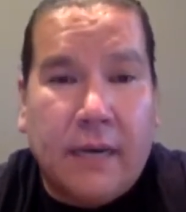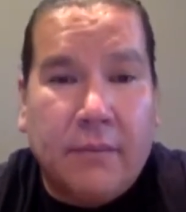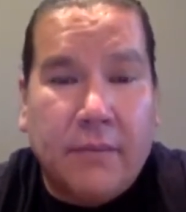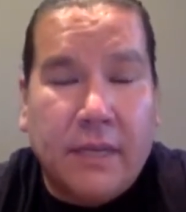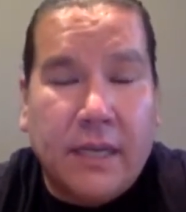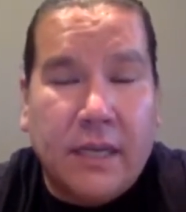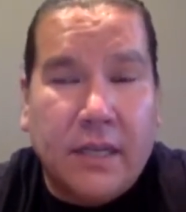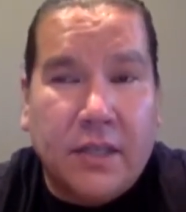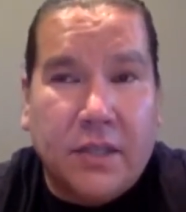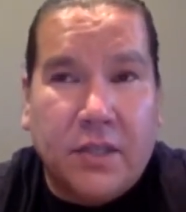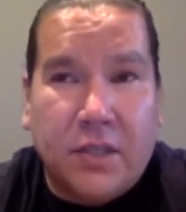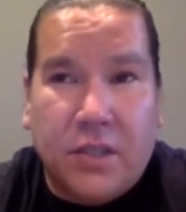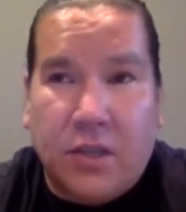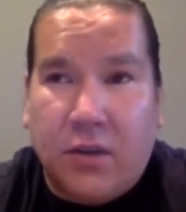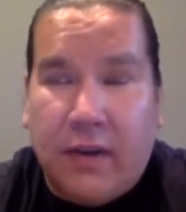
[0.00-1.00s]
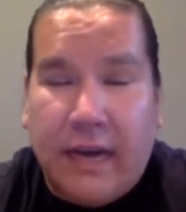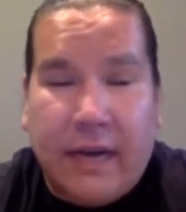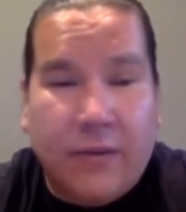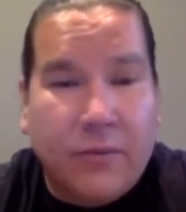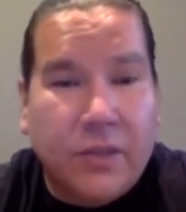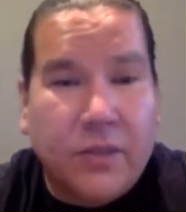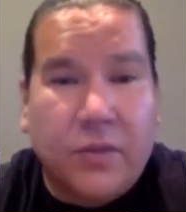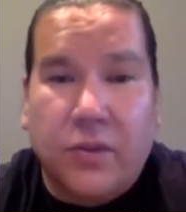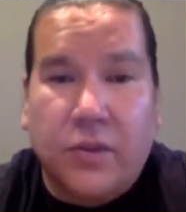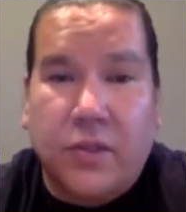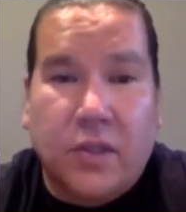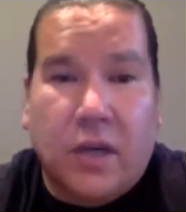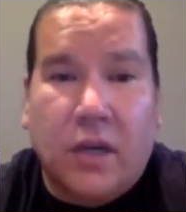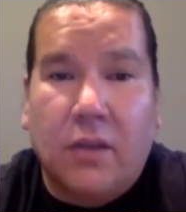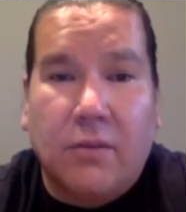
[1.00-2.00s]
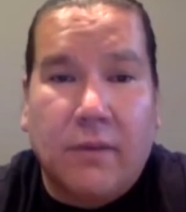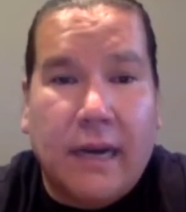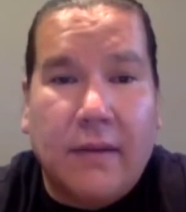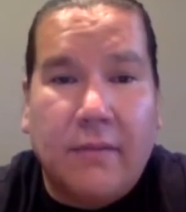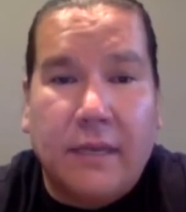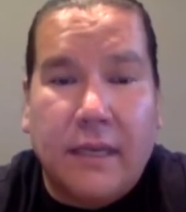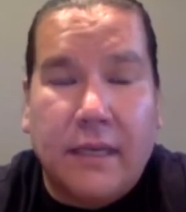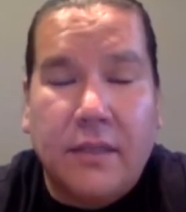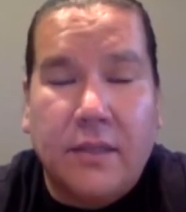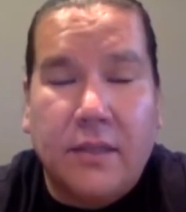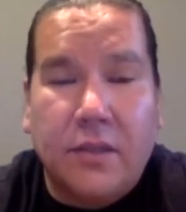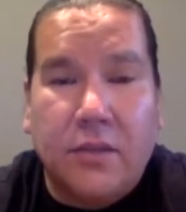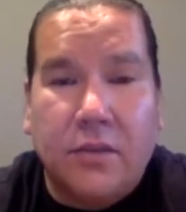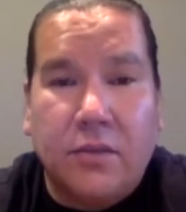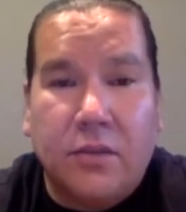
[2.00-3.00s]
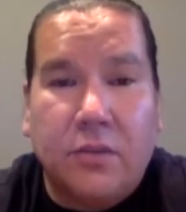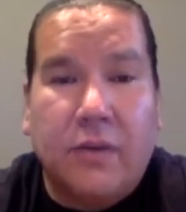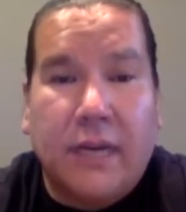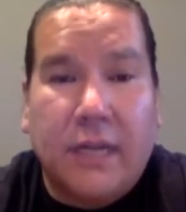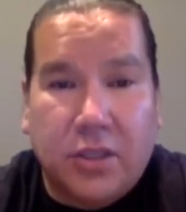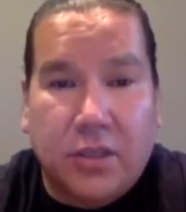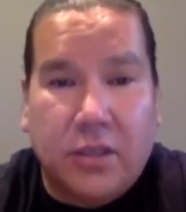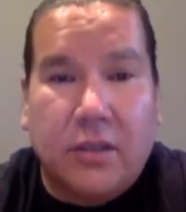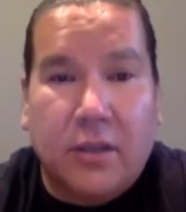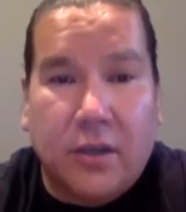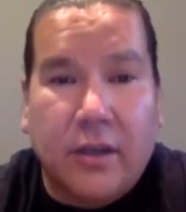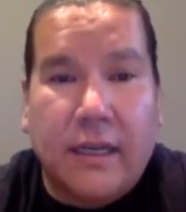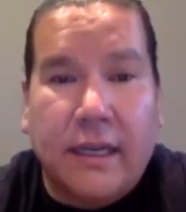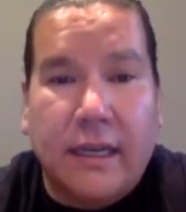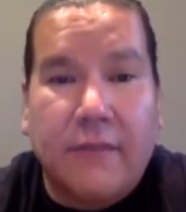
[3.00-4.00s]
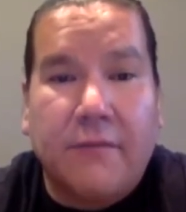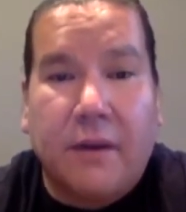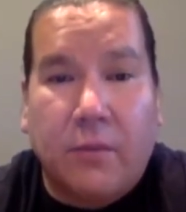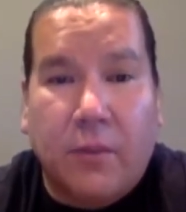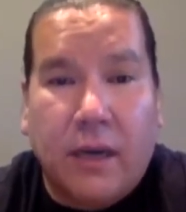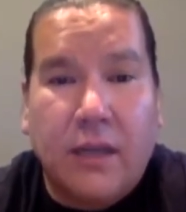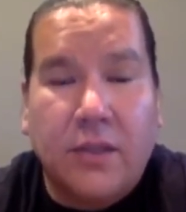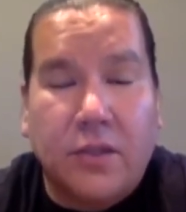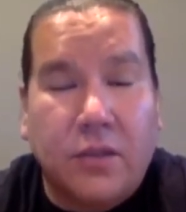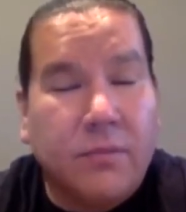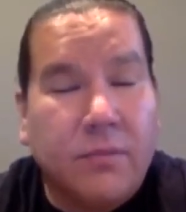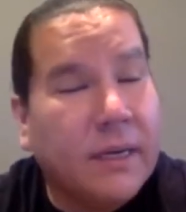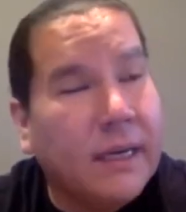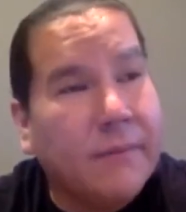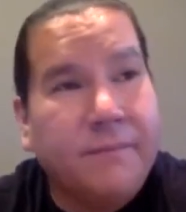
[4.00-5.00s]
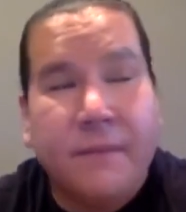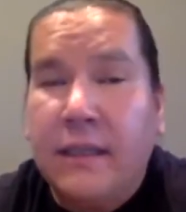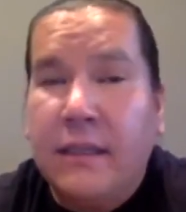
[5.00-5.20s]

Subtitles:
because you know, I had resources all around me to actually learn it if I wanted to, but